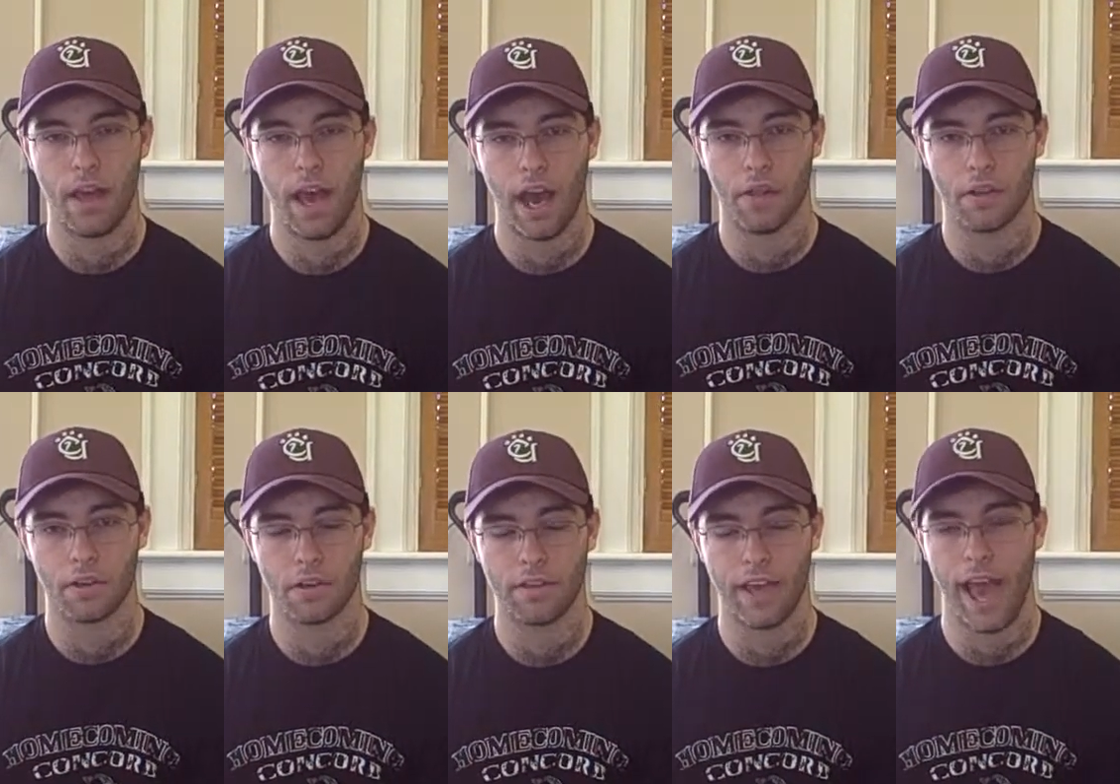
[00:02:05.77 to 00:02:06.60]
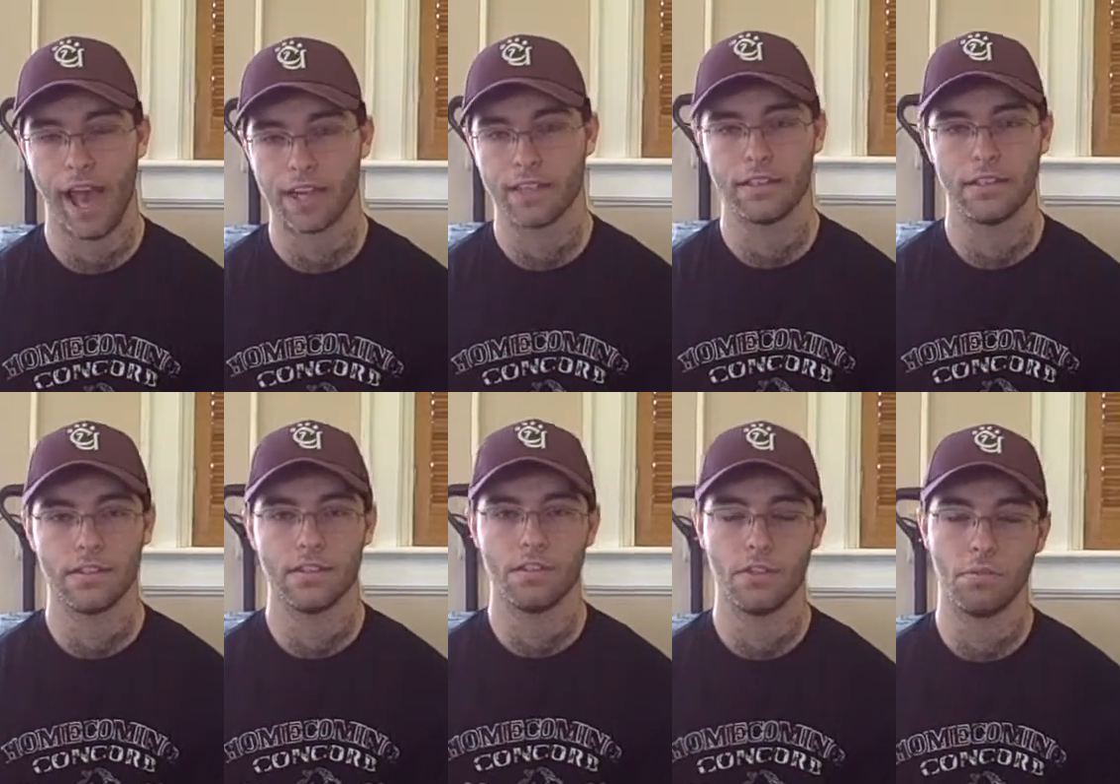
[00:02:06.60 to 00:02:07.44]
how they're going to react
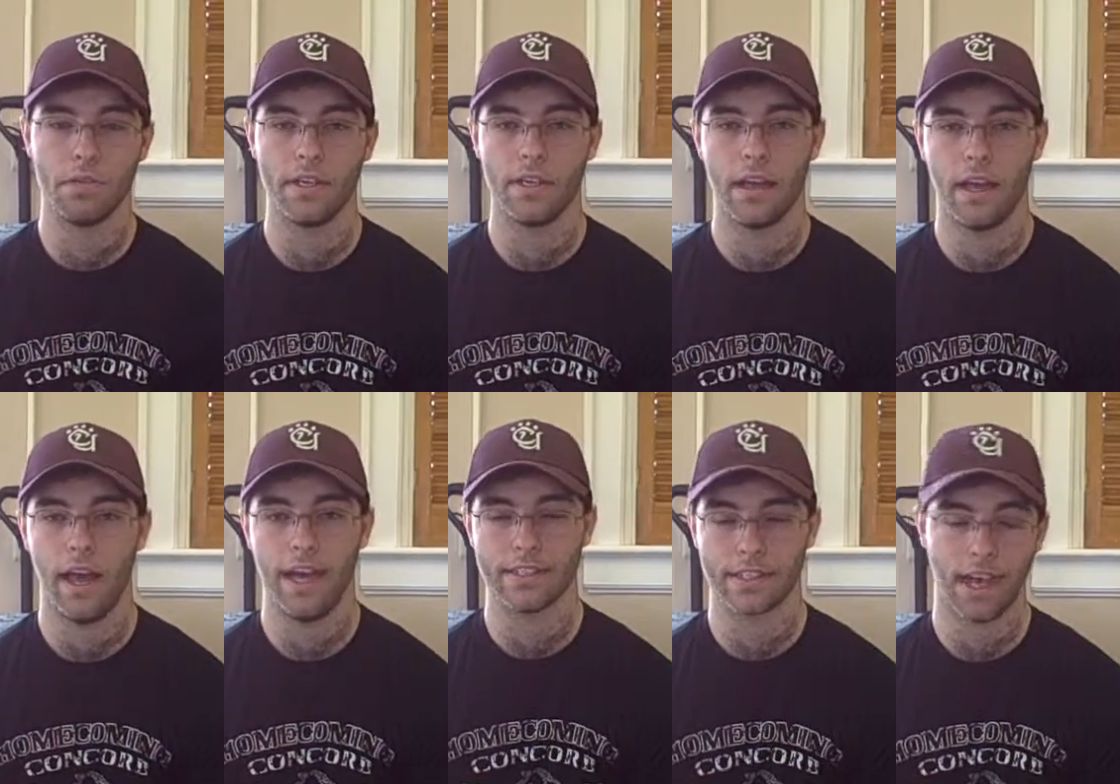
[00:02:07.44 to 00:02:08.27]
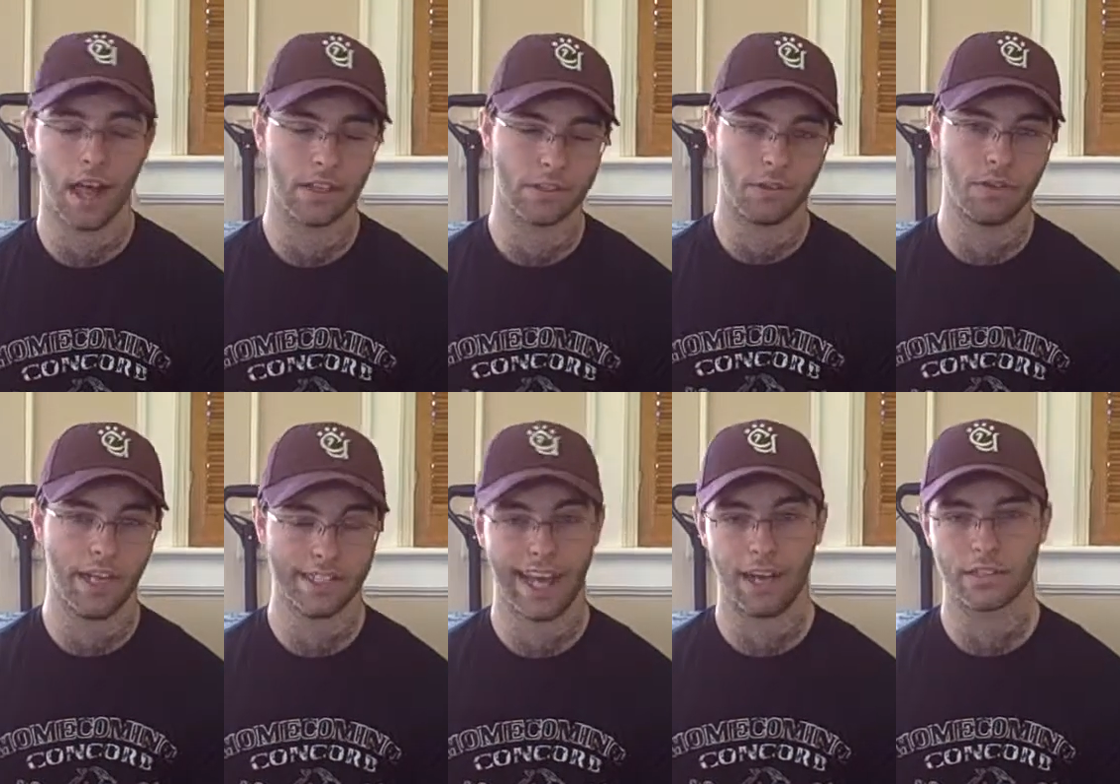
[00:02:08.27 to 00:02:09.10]
to me as a college student,
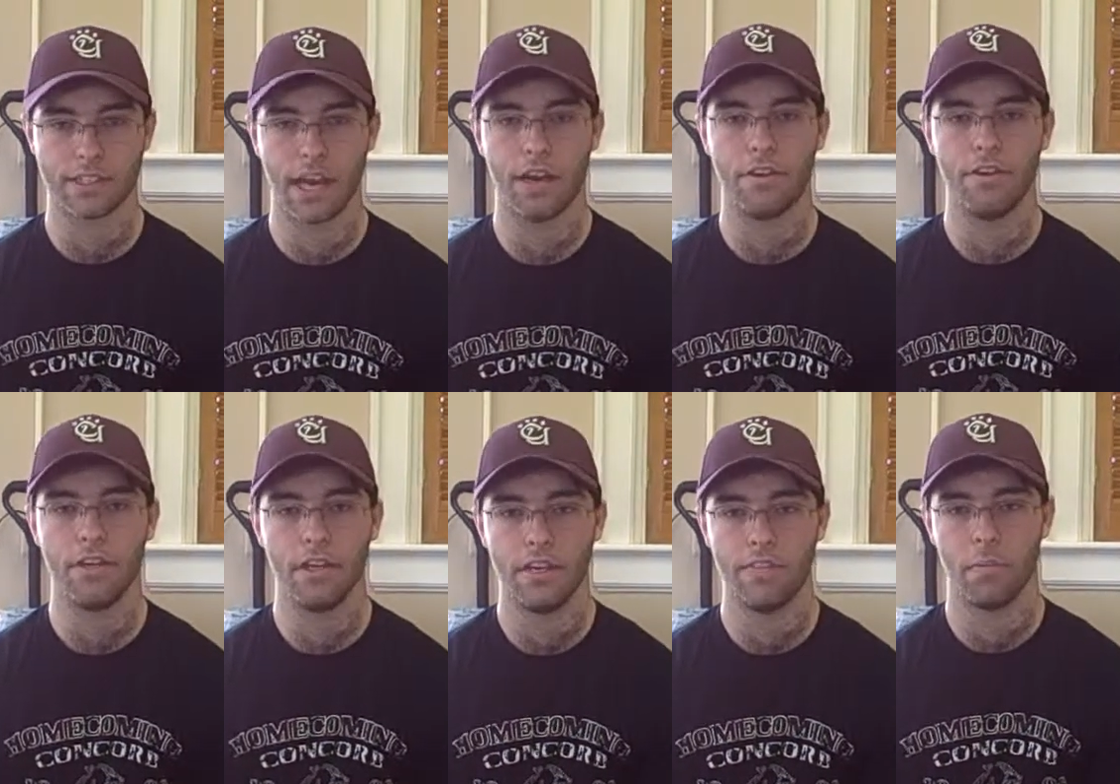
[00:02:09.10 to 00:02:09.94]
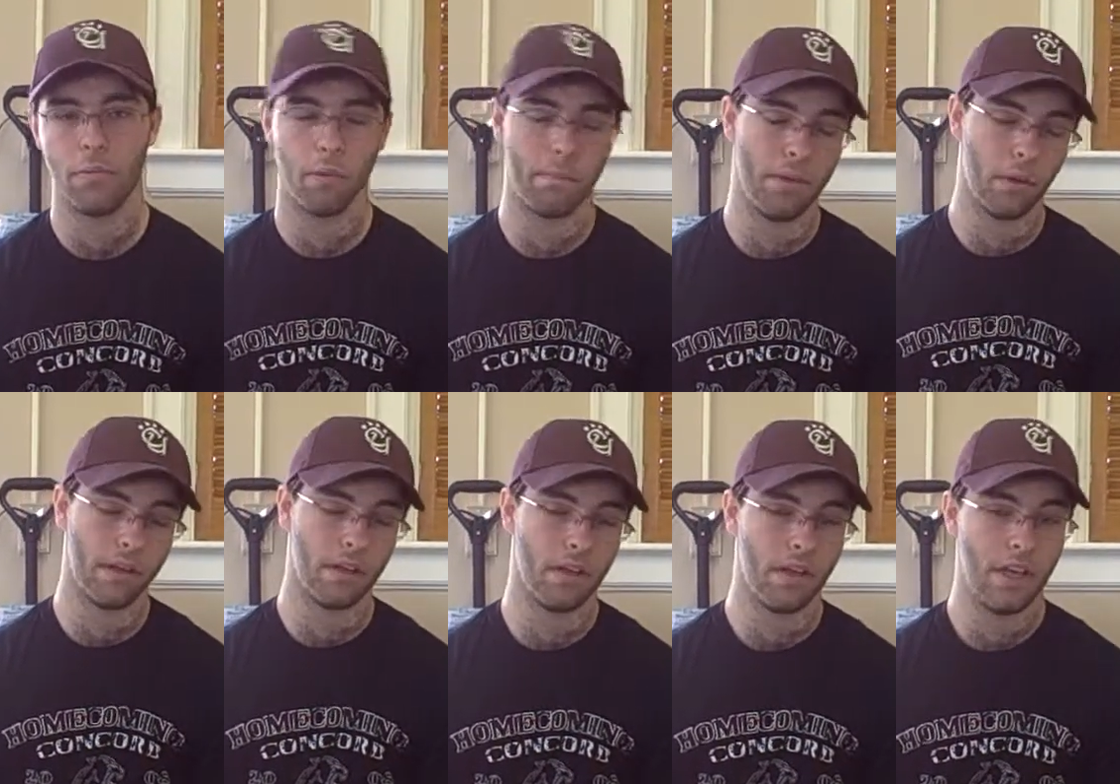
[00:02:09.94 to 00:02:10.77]
as an outsider, if they would be,
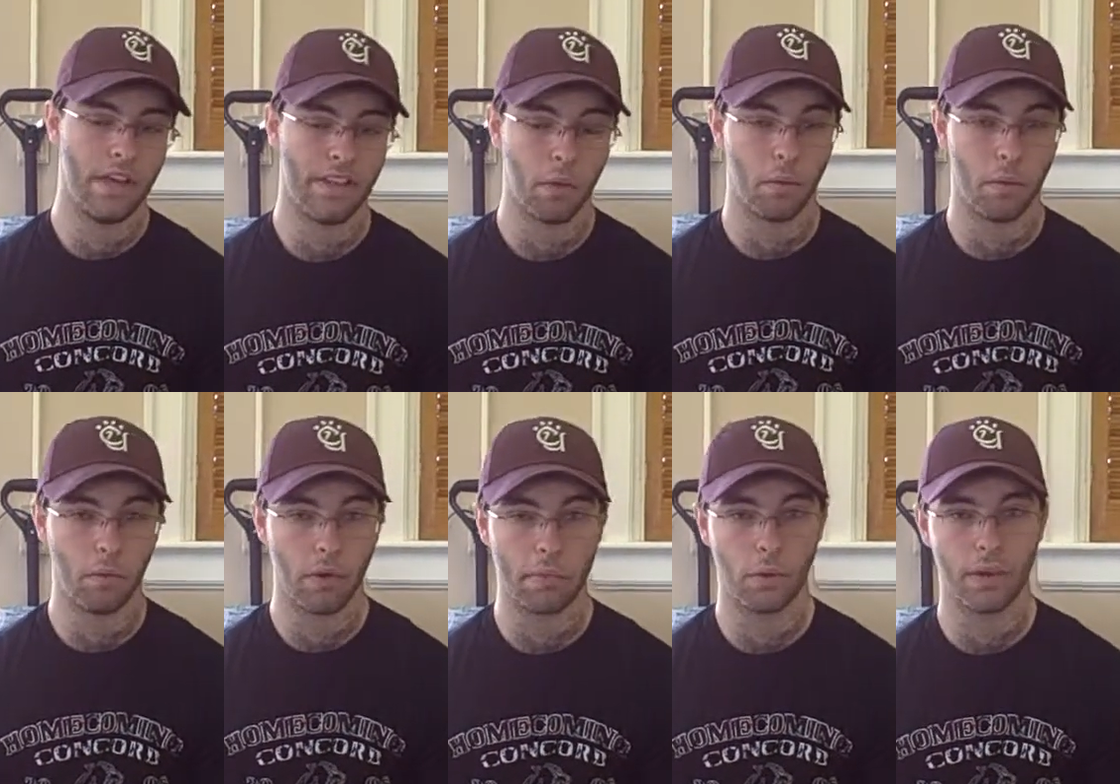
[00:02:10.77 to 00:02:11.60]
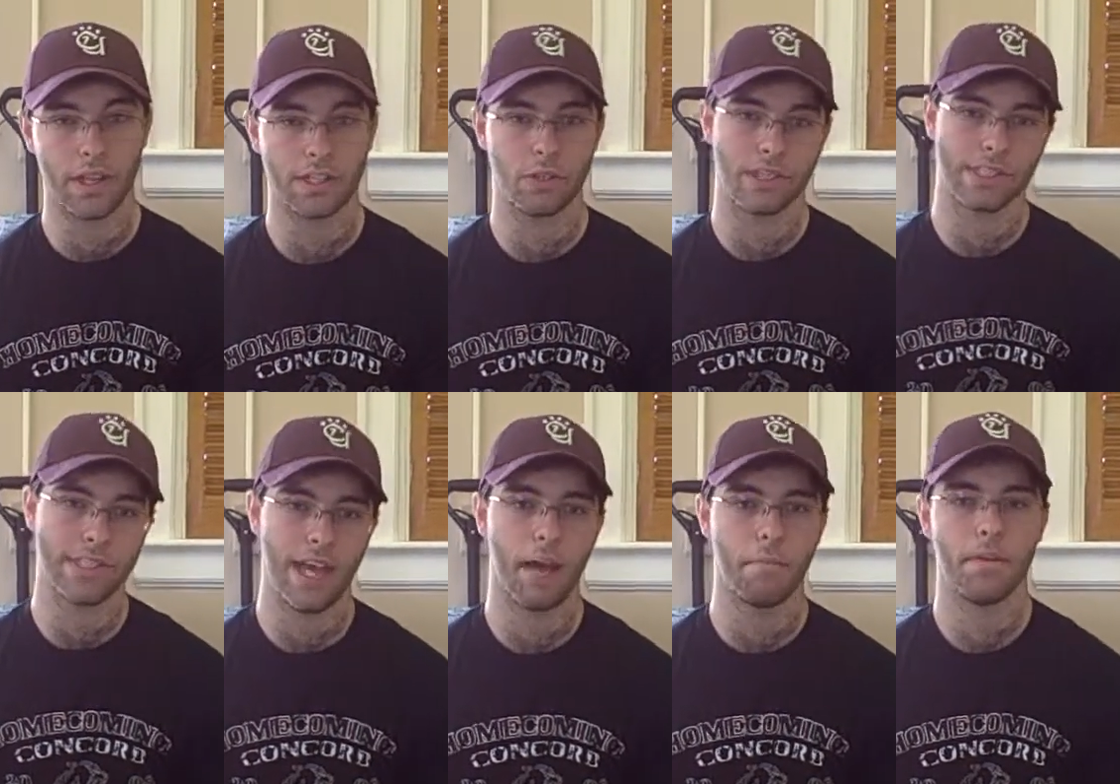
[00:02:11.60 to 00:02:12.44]
if they would be willing to
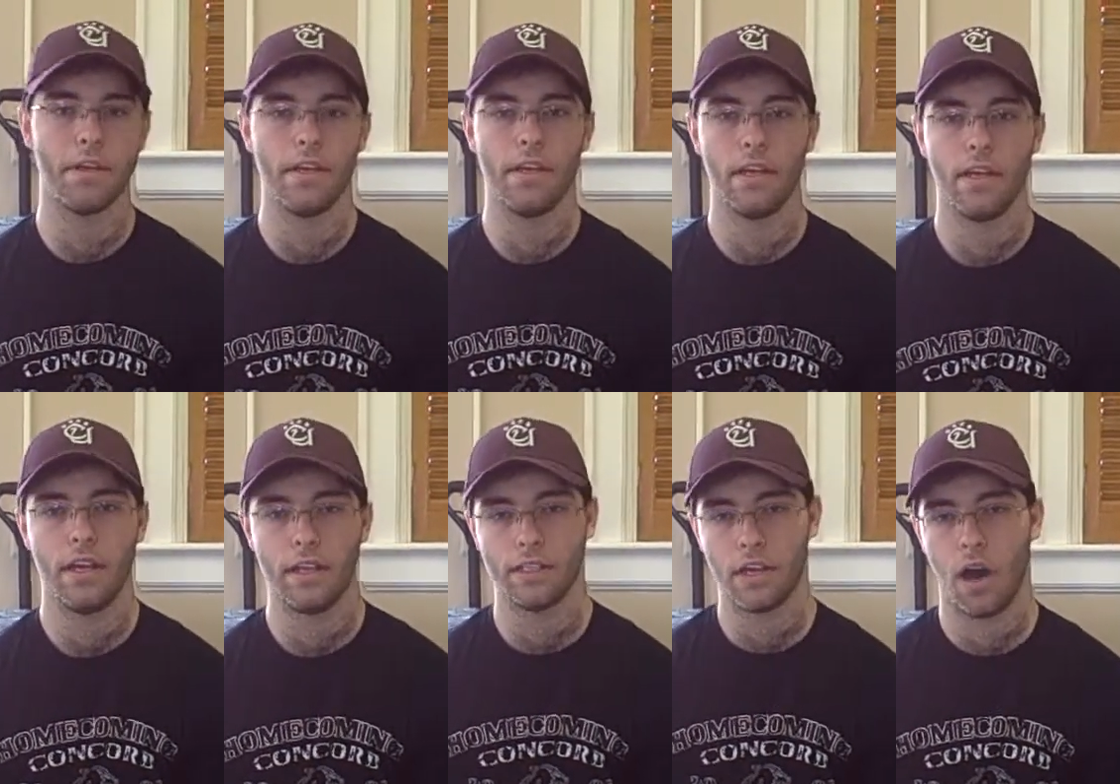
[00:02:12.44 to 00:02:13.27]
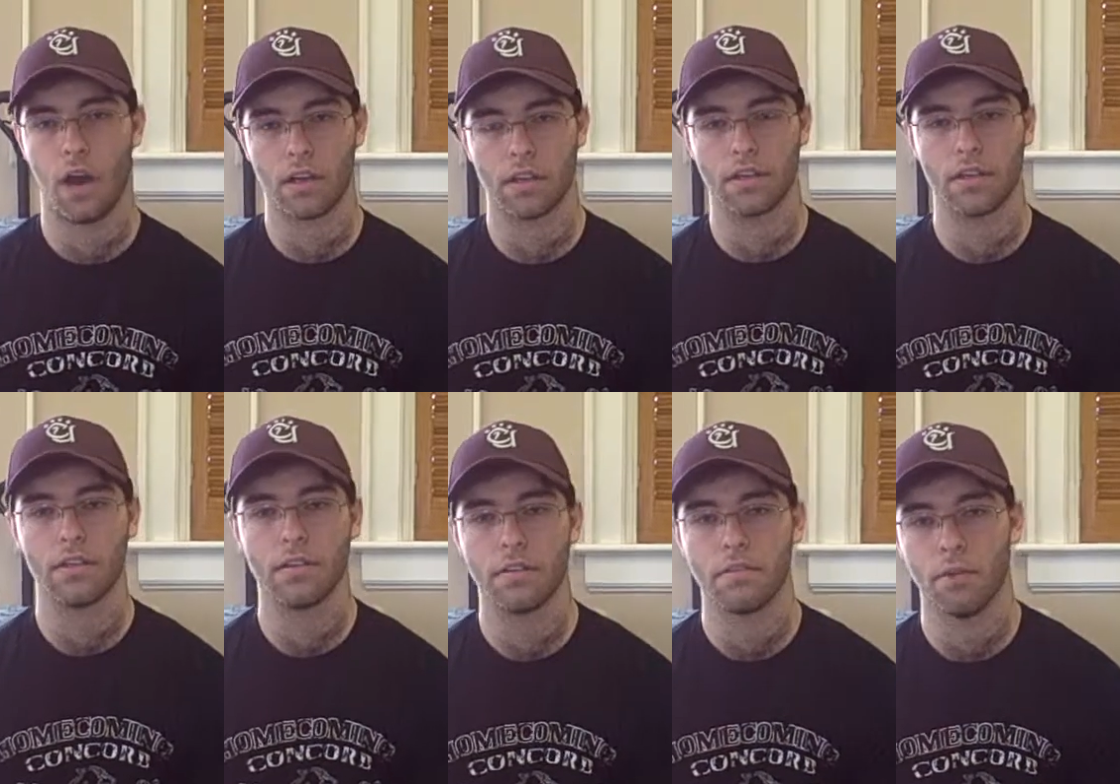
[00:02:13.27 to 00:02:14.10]
accept and talk and
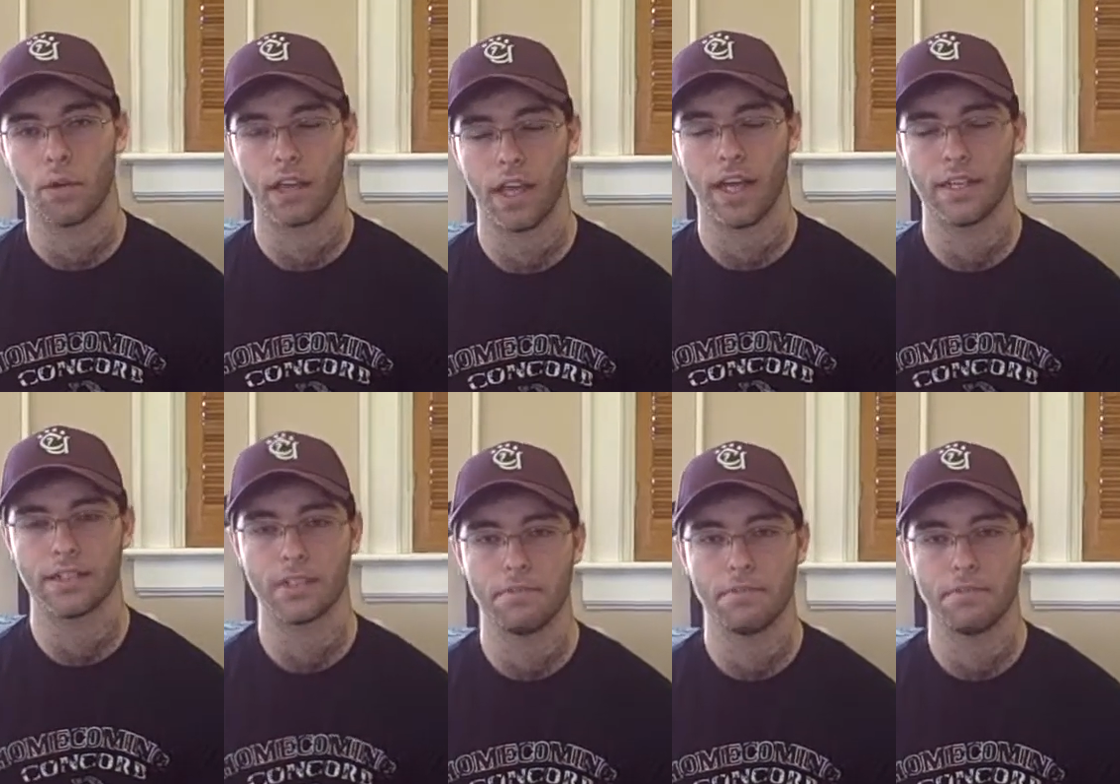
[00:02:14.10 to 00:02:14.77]
vocalize.